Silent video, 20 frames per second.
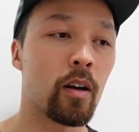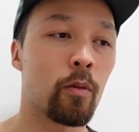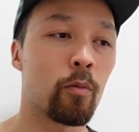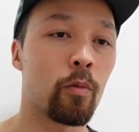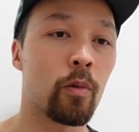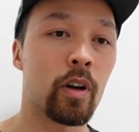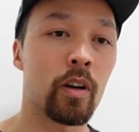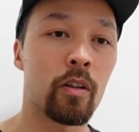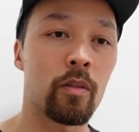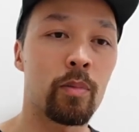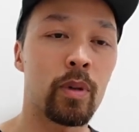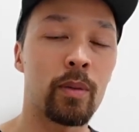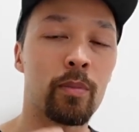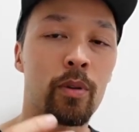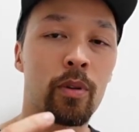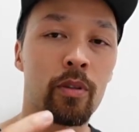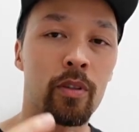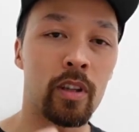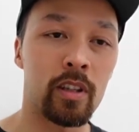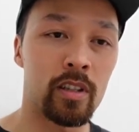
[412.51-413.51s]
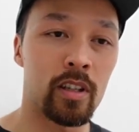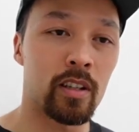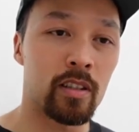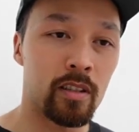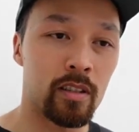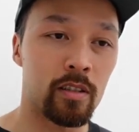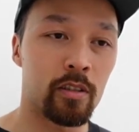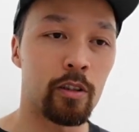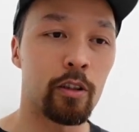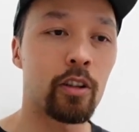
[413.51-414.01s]
what are the
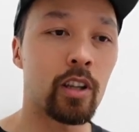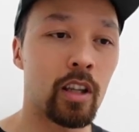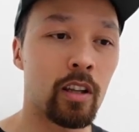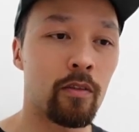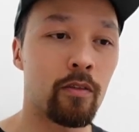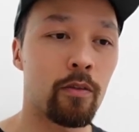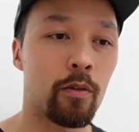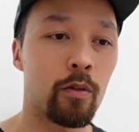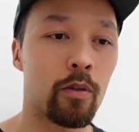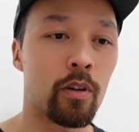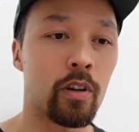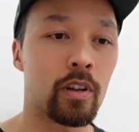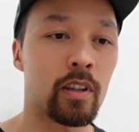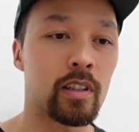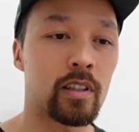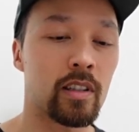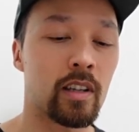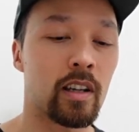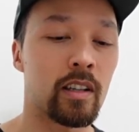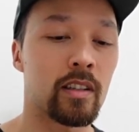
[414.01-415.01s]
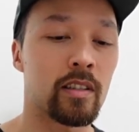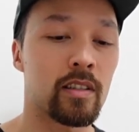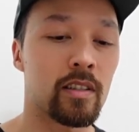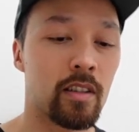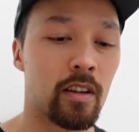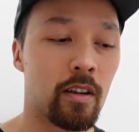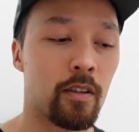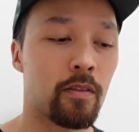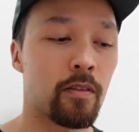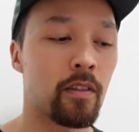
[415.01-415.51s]
judges looking for, and this kind of
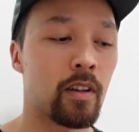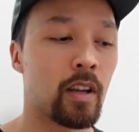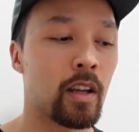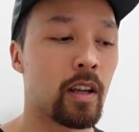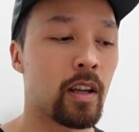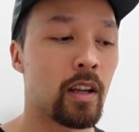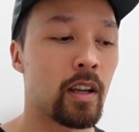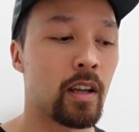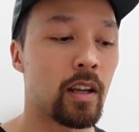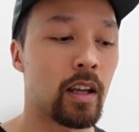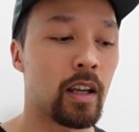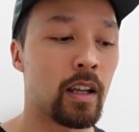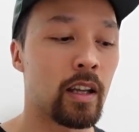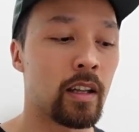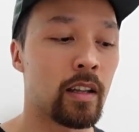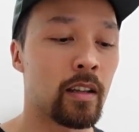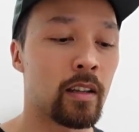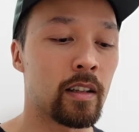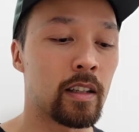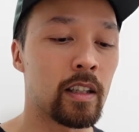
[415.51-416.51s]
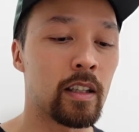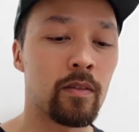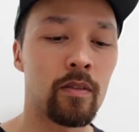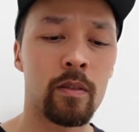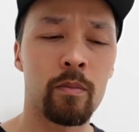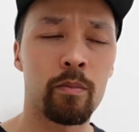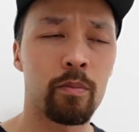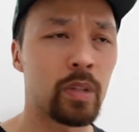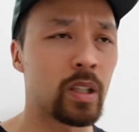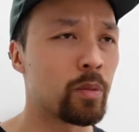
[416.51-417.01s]
stuff. And
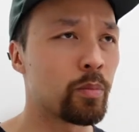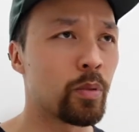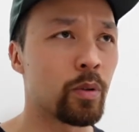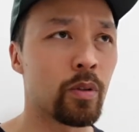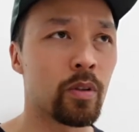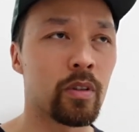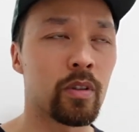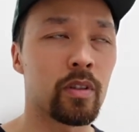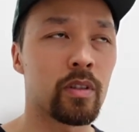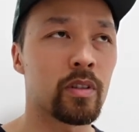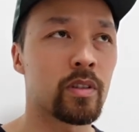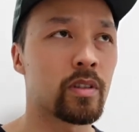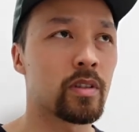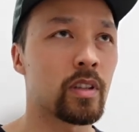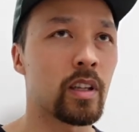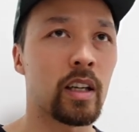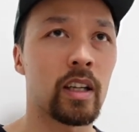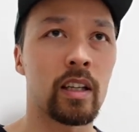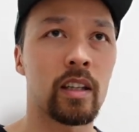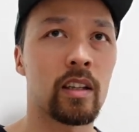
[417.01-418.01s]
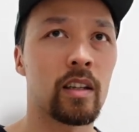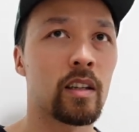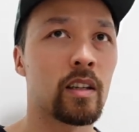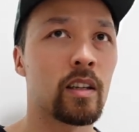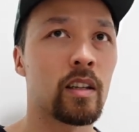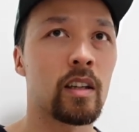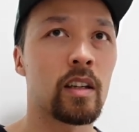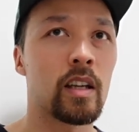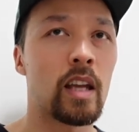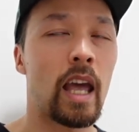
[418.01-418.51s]
even people's like
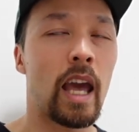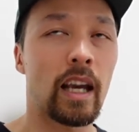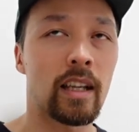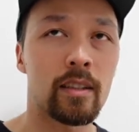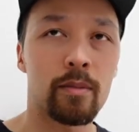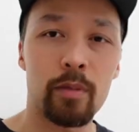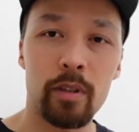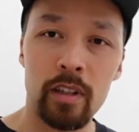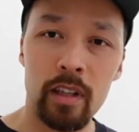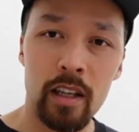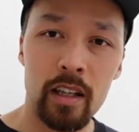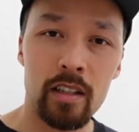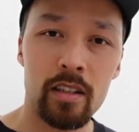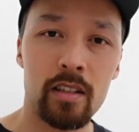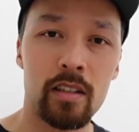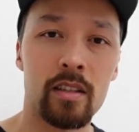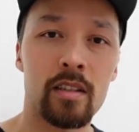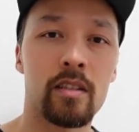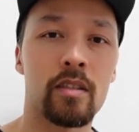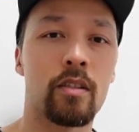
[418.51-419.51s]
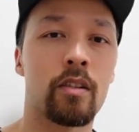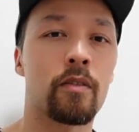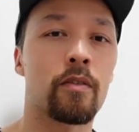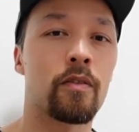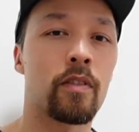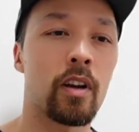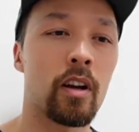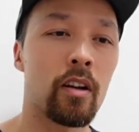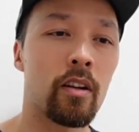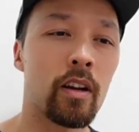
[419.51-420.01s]
explanations are
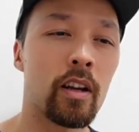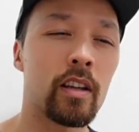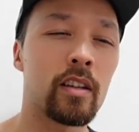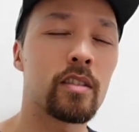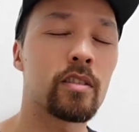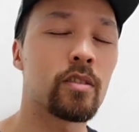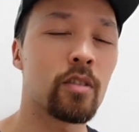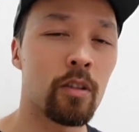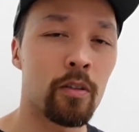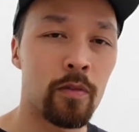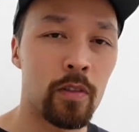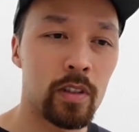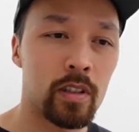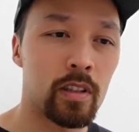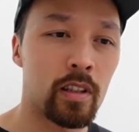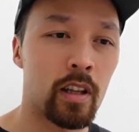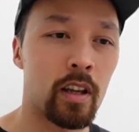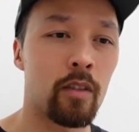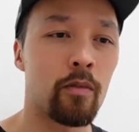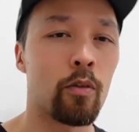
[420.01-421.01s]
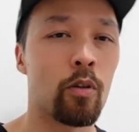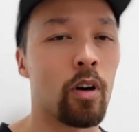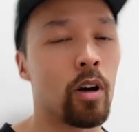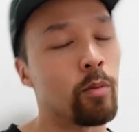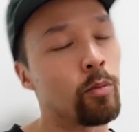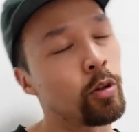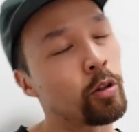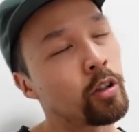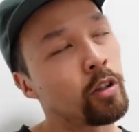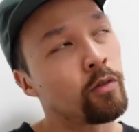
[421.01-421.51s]
very surface level.
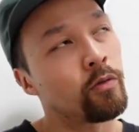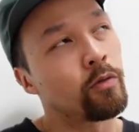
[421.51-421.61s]
I'm looking